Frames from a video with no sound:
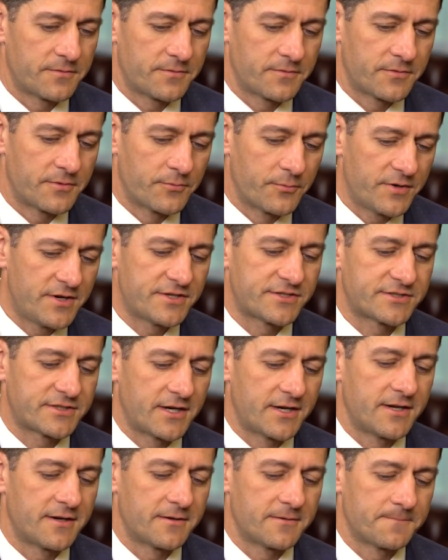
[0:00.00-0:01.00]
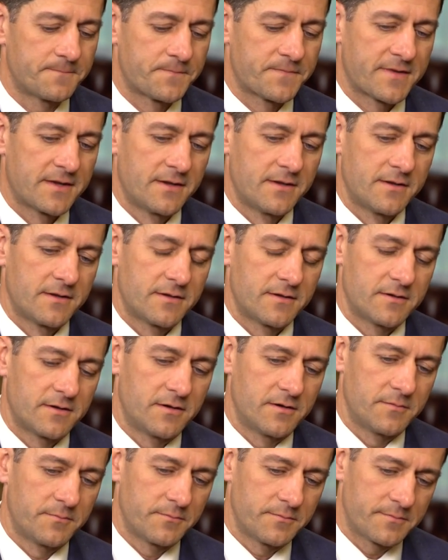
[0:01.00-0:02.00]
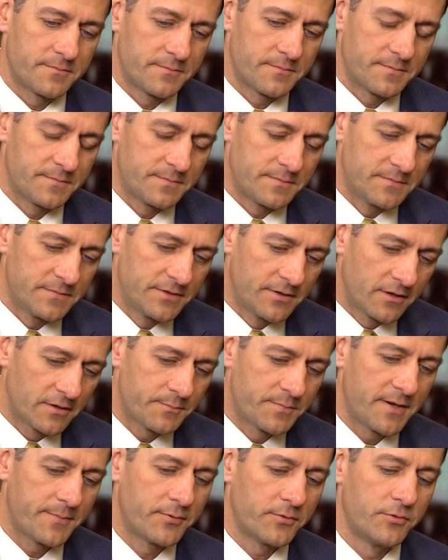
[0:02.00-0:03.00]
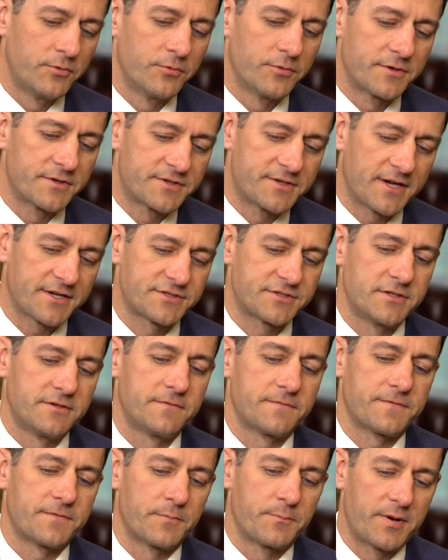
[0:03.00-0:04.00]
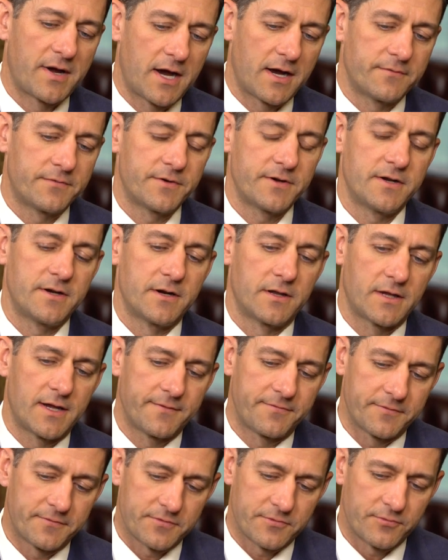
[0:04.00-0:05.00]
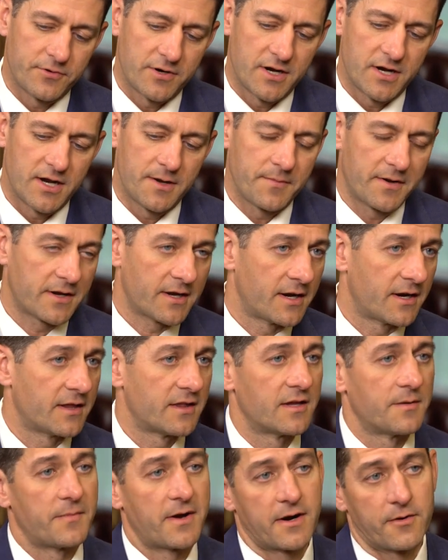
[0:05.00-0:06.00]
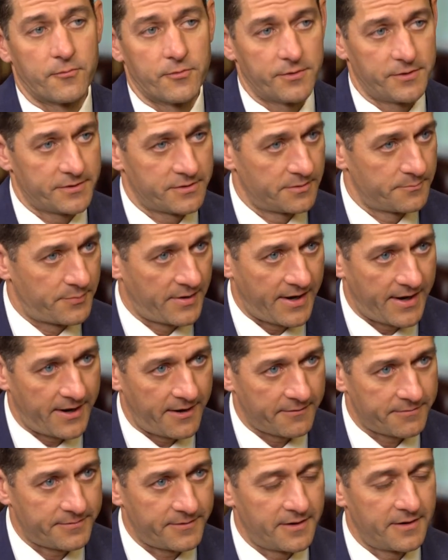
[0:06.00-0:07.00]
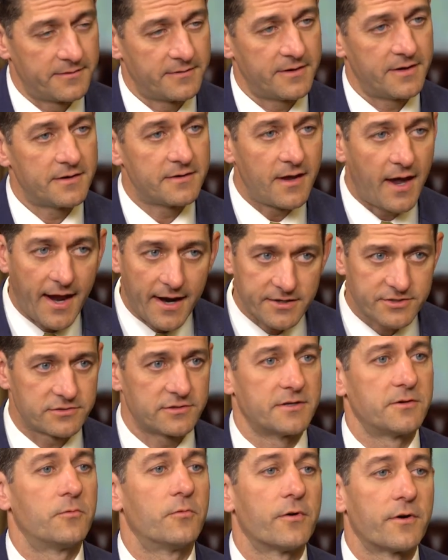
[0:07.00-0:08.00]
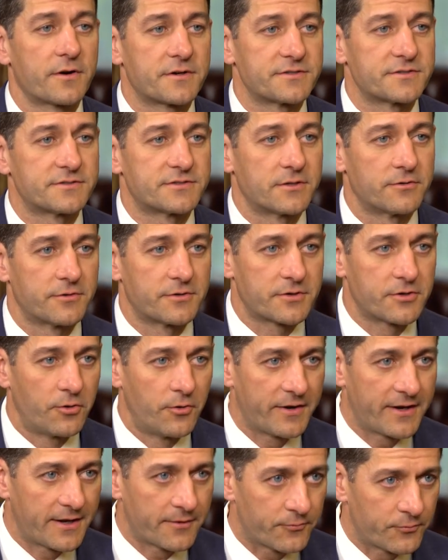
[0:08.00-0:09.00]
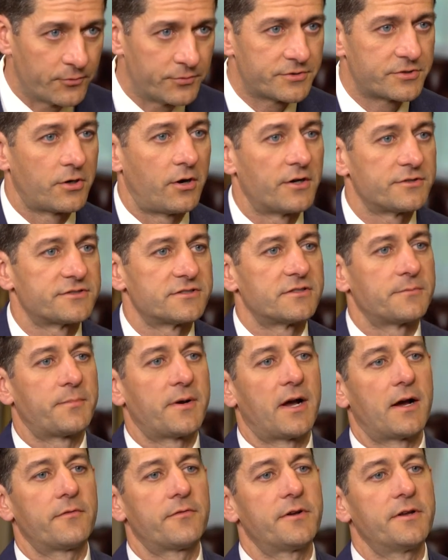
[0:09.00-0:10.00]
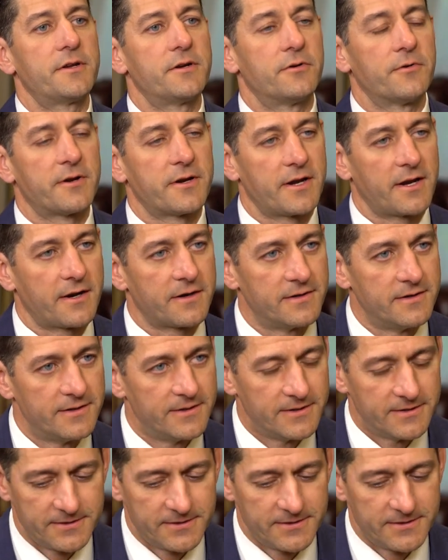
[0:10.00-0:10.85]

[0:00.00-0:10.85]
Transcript: resetting young people who are destined for poverty and a life of crime and getting them on a really good path. And it actually works. So they're going at root causes of poverty, going at